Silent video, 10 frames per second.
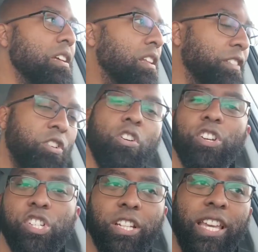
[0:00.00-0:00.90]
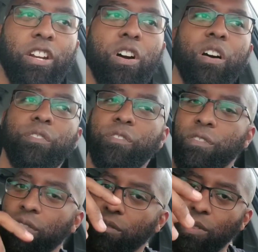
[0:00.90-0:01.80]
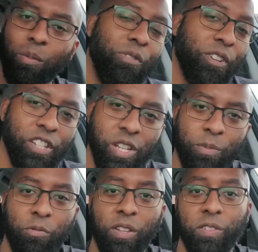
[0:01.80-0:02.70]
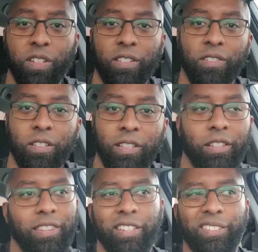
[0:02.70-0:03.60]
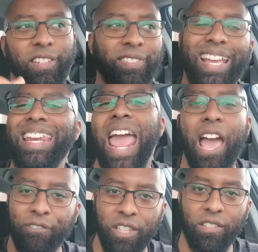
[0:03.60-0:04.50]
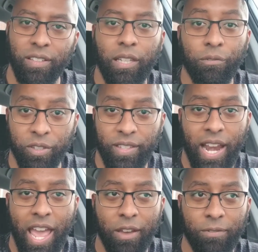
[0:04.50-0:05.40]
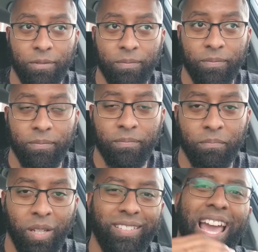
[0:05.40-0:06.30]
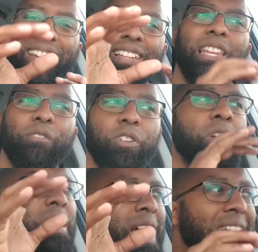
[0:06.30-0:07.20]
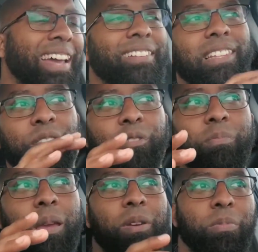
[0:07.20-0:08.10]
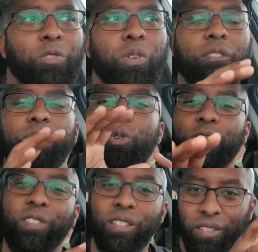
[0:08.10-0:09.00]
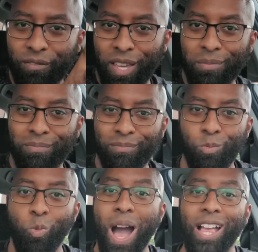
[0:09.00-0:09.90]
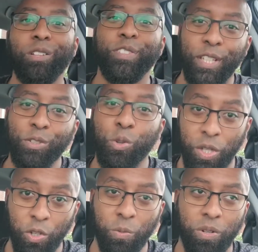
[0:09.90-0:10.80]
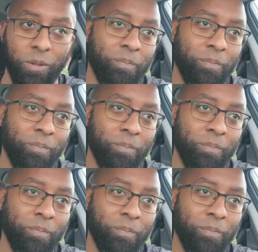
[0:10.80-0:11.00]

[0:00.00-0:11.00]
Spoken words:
Let's go and shut that off. Let me finish up the rest of these, the second half of these deliveries that I have. Because I had delivered maybe between 4 and 6 of them while still doing Uber.